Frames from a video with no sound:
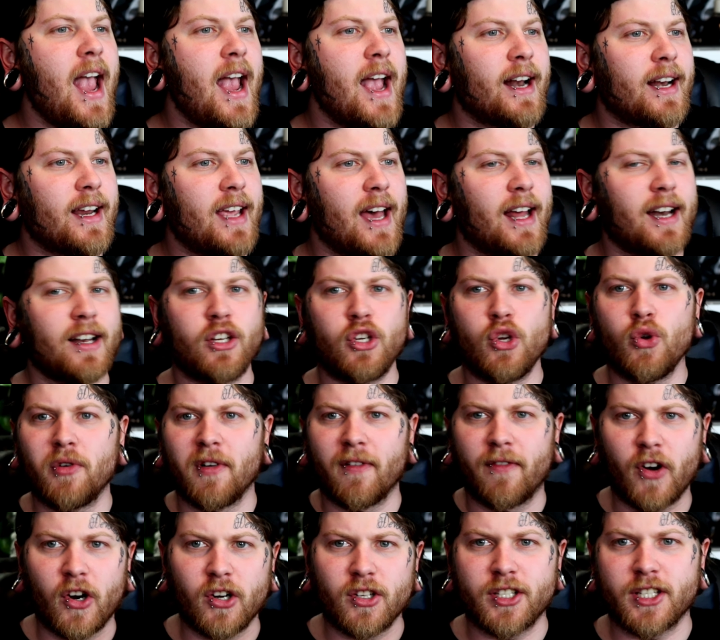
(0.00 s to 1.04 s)
and kind of
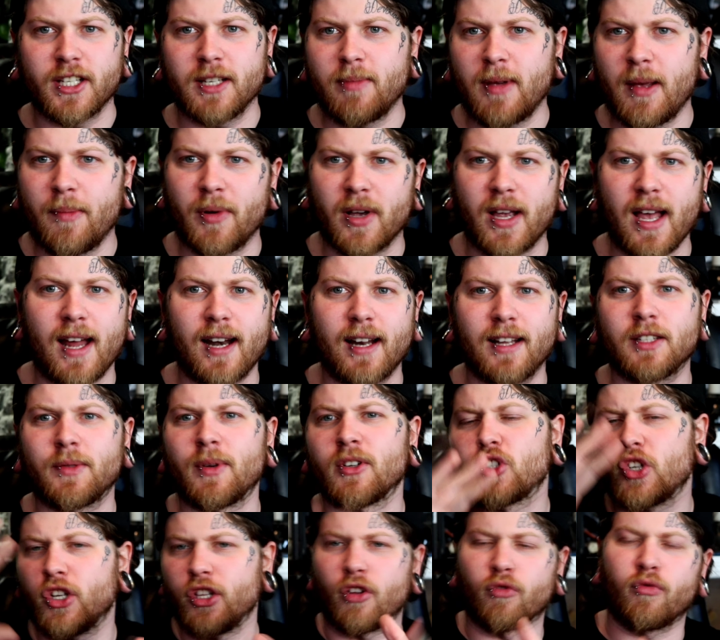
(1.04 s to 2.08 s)
universally, people kind of,
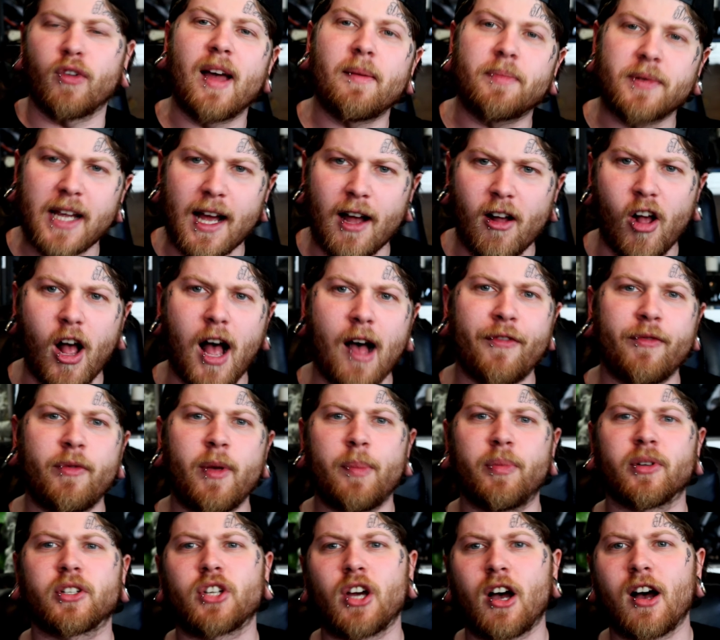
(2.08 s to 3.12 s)
especially in the reptile hobby,
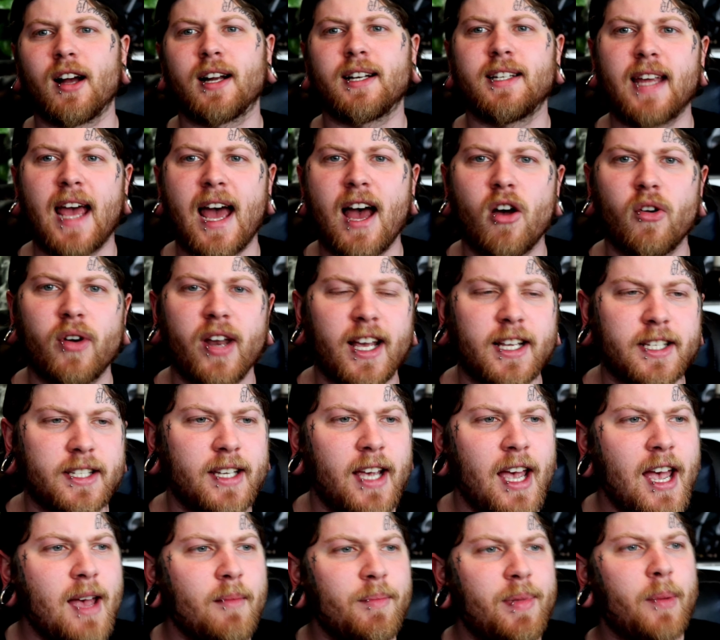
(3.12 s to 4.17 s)
people talk down
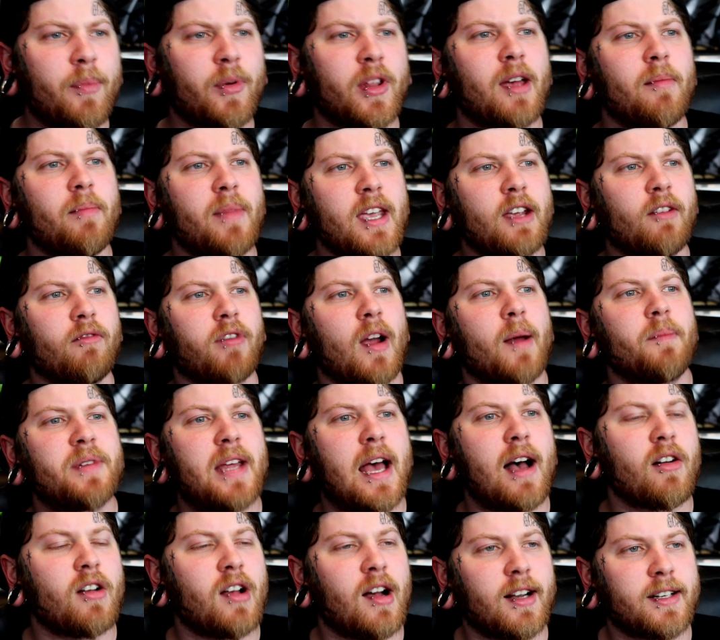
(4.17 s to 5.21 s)
as people that make
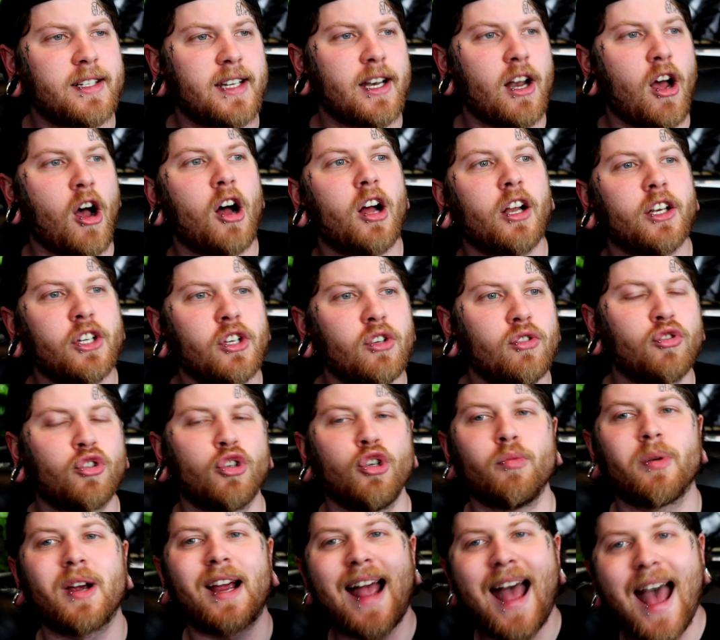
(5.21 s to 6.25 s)
reptile content on
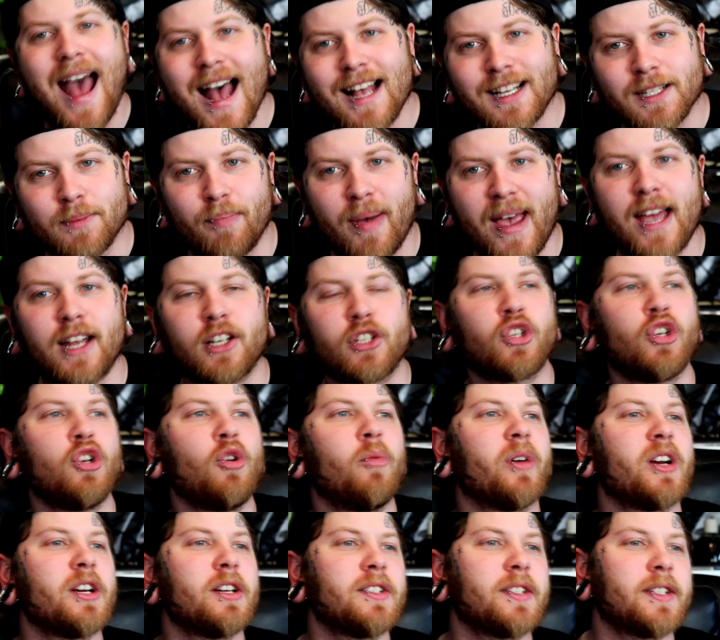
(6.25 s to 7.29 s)
YouTuber as pet
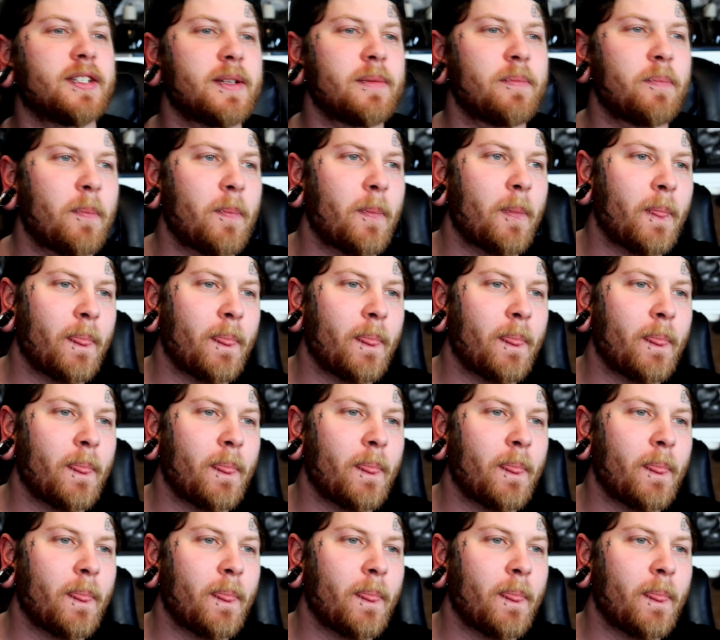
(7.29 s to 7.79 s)
tubers.